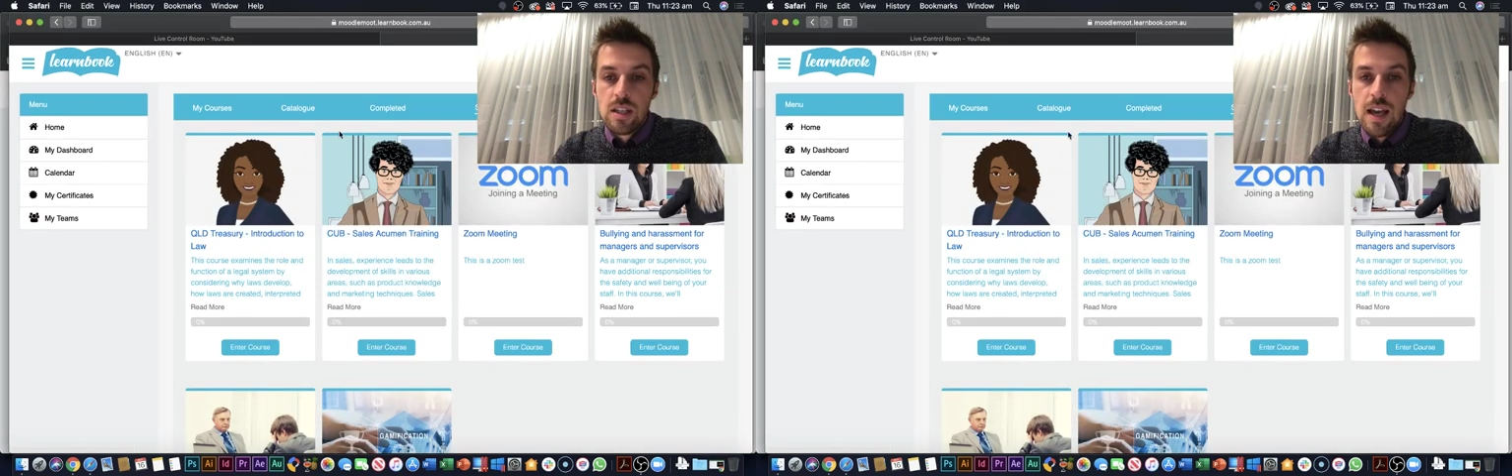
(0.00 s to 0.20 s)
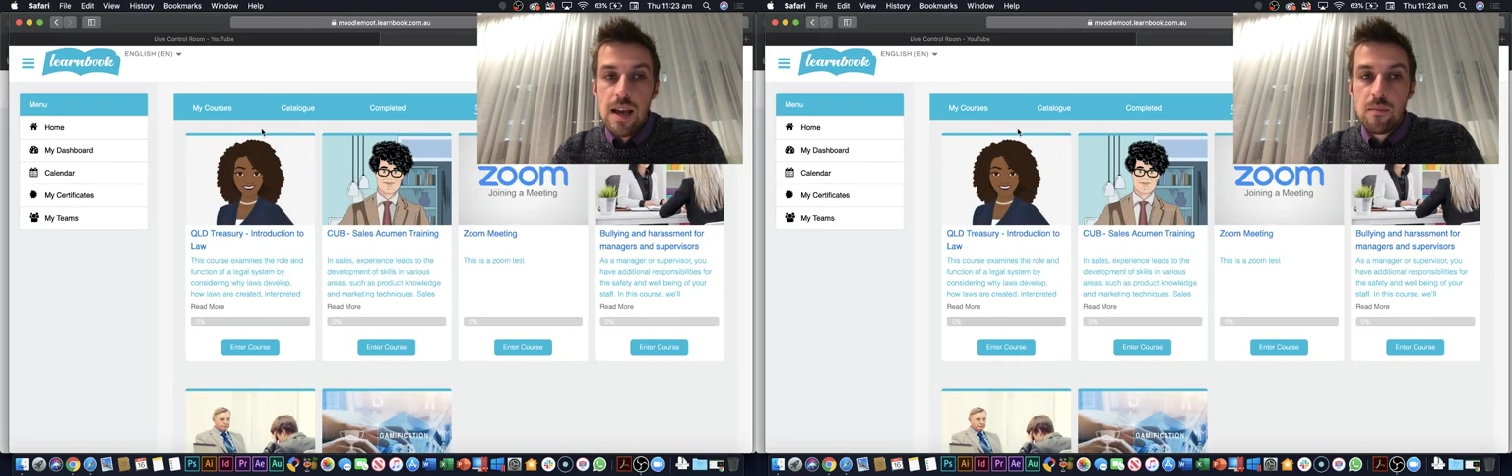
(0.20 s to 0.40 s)

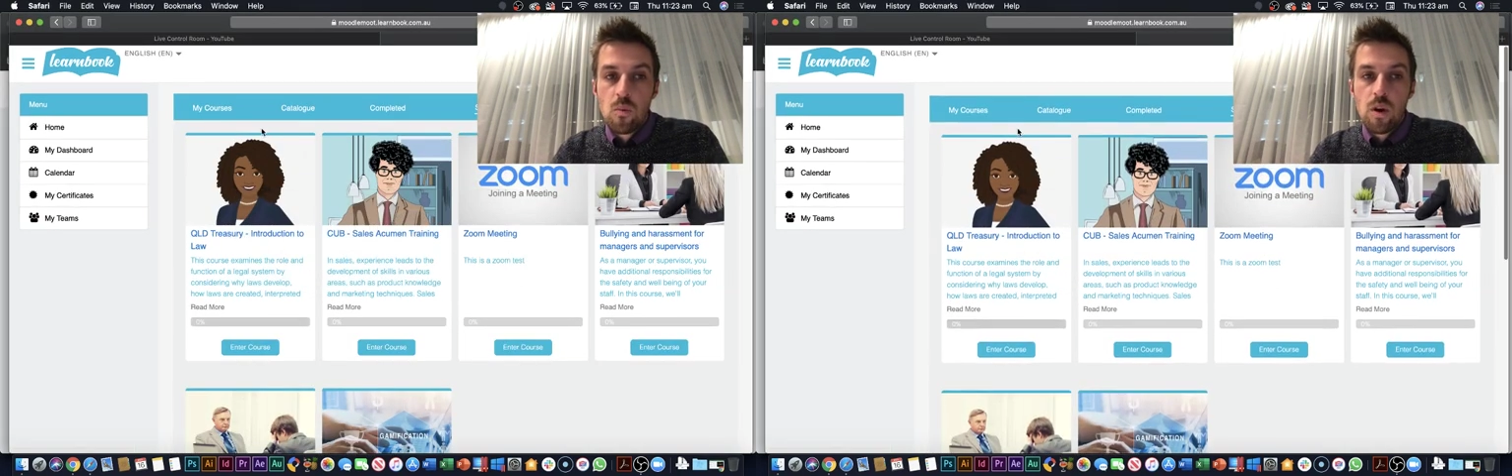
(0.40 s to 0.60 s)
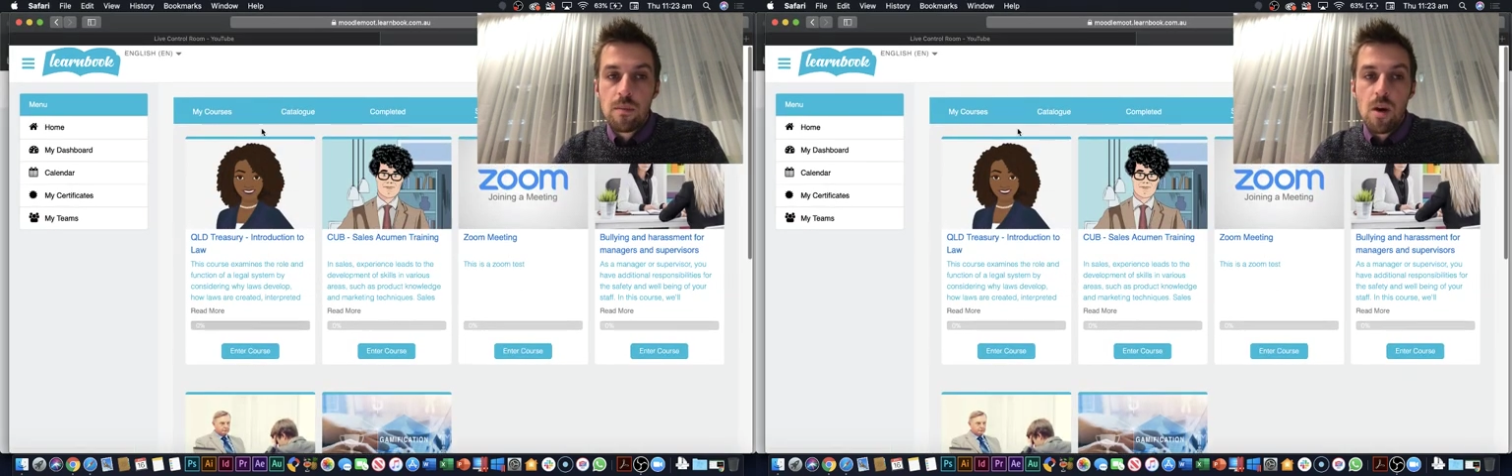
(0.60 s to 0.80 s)

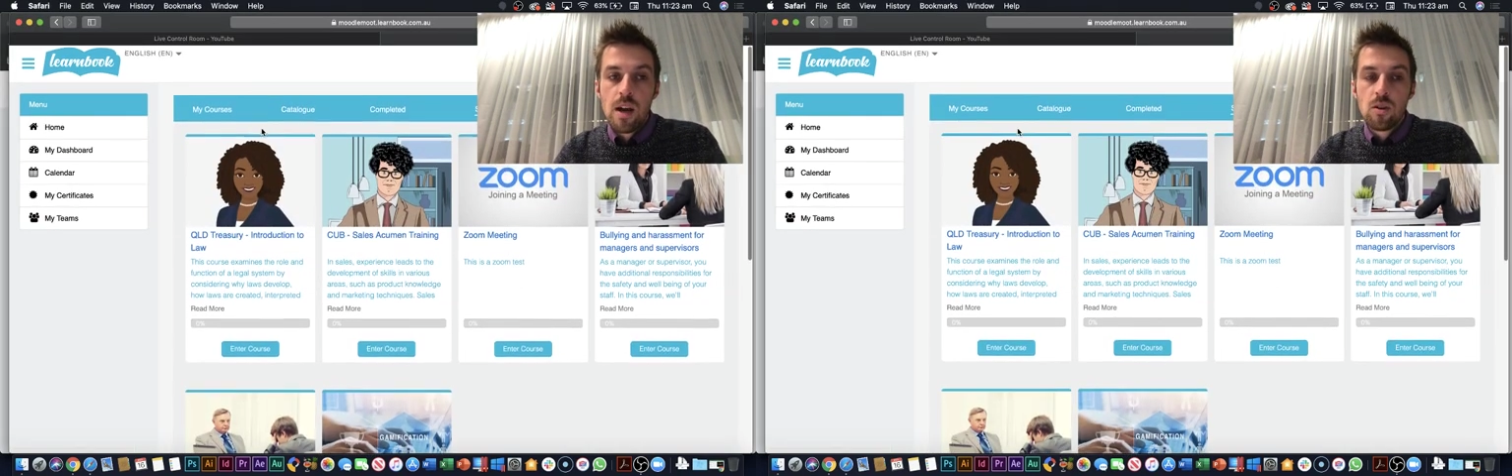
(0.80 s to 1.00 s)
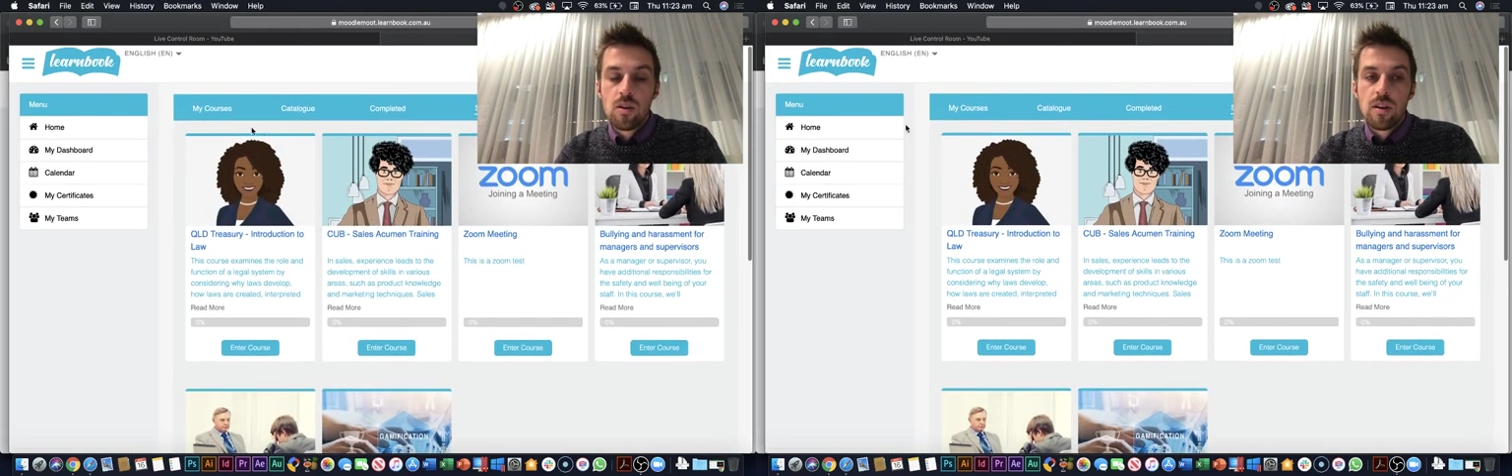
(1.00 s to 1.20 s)
what it
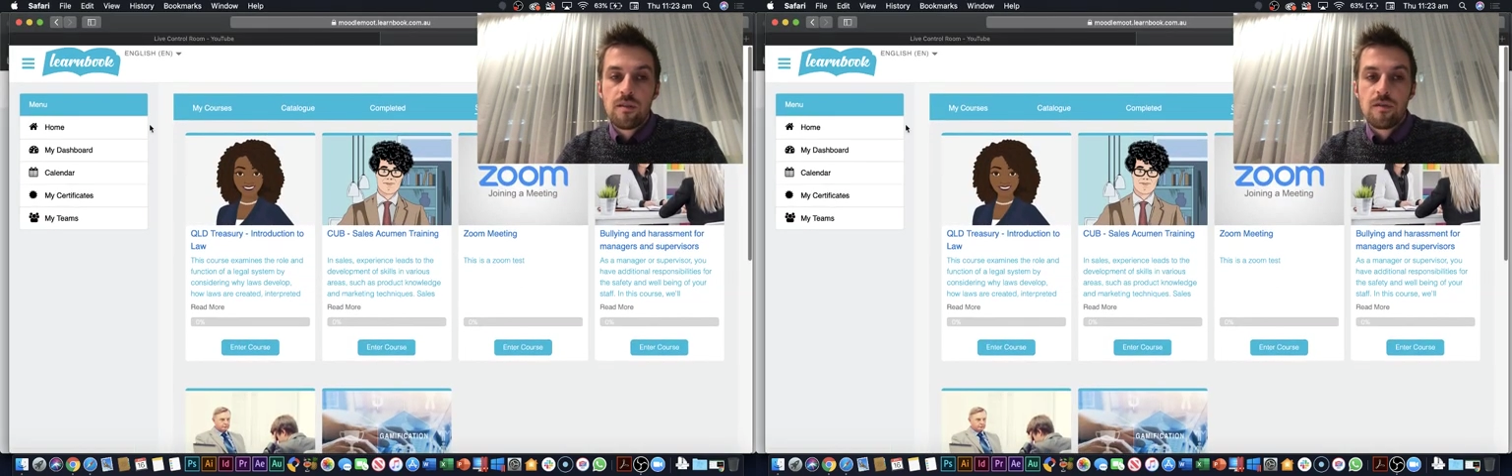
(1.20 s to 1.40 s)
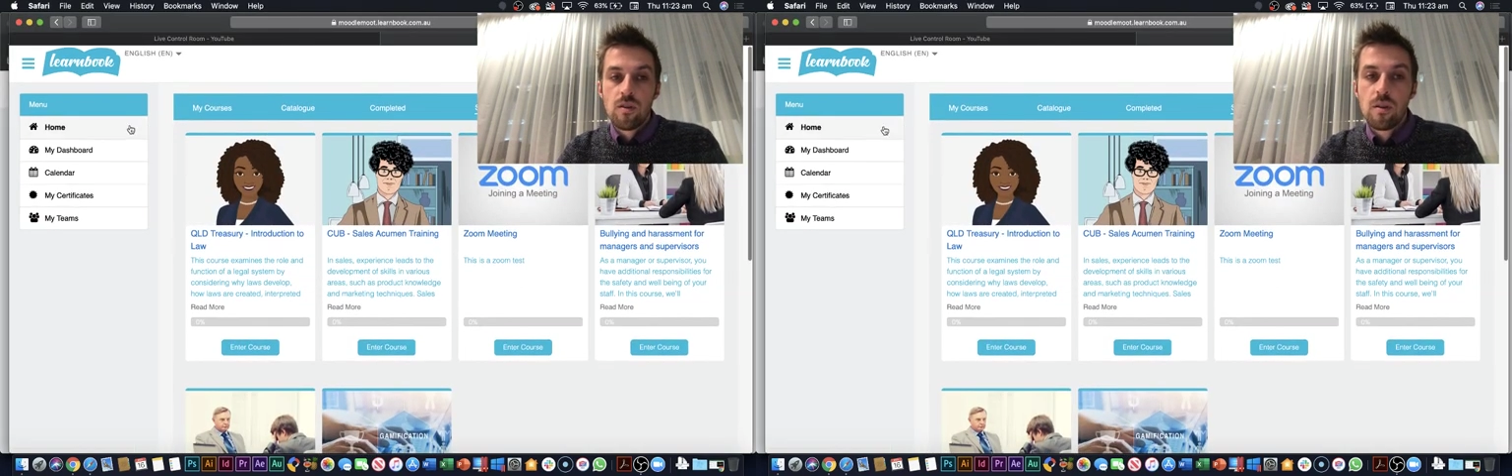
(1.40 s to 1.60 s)
might look
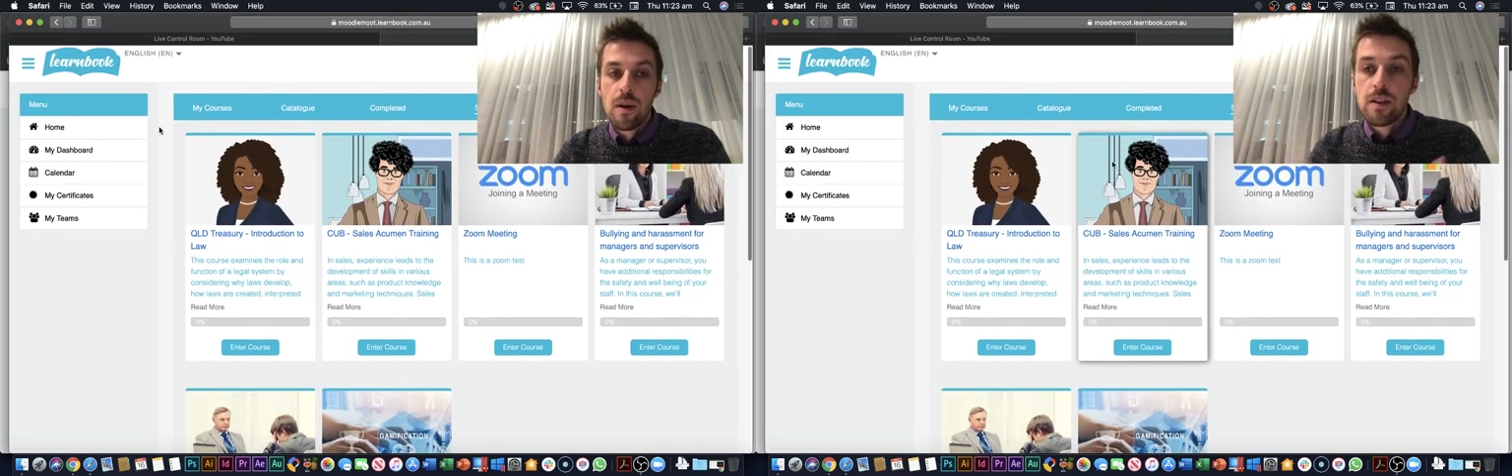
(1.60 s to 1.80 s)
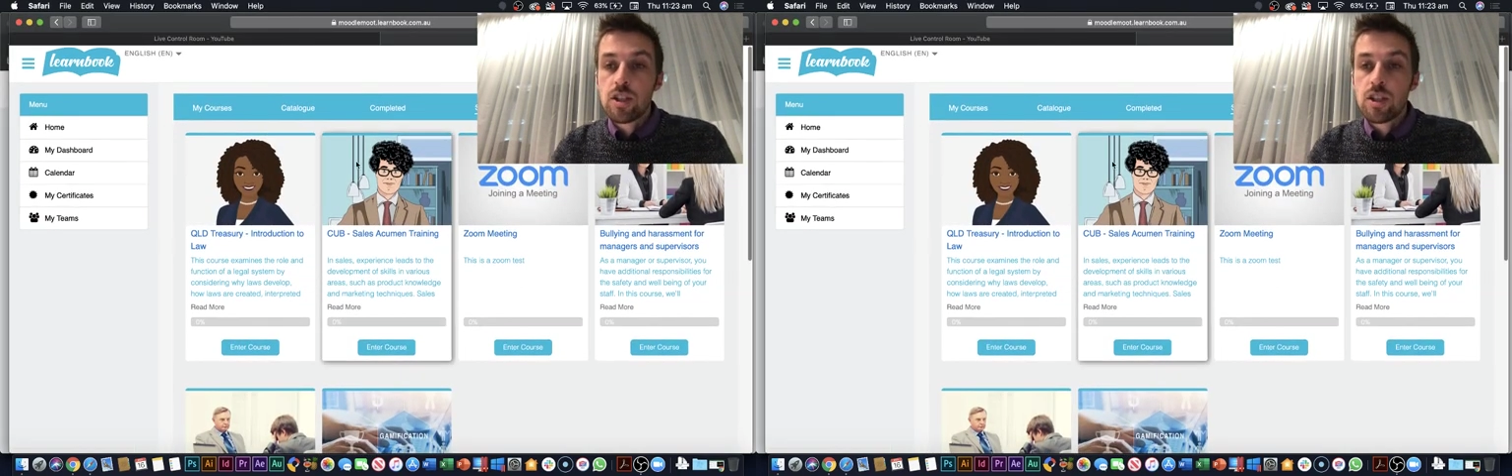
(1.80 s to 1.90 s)
from a